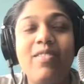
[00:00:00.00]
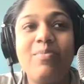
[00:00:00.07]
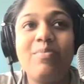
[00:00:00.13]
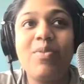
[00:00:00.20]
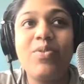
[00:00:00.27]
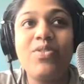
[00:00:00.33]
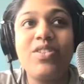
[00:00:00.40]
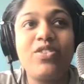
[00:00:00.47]

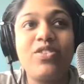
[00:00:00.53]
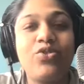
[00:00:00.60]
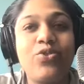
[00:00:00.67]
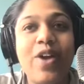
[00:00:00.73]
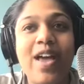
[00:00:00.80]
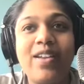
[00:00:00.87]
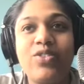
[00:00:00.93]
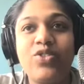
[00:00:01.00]
Most of the
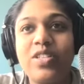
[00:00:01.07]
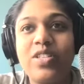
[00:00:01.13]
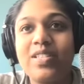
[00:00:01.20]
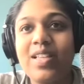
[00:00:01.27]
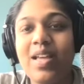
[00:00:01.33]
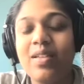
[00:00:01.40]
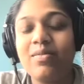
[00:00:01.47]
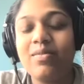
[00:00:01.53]
strategies
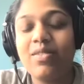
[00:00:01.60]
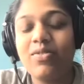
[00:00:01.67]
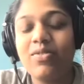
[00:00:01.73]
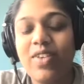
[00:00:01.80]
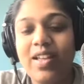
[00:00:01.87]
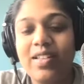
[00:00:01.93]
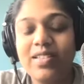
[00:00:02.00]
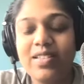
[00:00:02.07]
that the
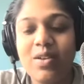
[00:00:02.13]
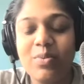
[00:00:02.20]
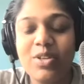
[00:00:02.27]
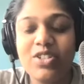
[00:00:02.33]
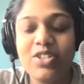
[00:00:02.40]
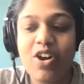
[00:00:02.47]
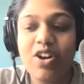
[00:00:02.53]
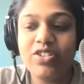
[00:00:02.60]
fans that we
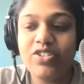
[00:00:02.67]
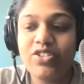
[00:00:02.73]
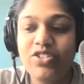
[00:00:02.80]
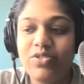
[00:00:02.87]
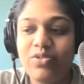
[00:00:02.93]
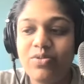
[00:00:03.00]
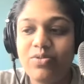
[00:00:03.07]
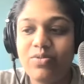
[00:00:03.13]
talked
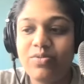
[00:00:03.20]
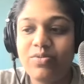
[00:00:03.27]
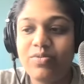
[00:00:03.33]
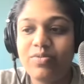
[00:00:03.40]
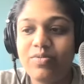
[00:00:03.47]
to,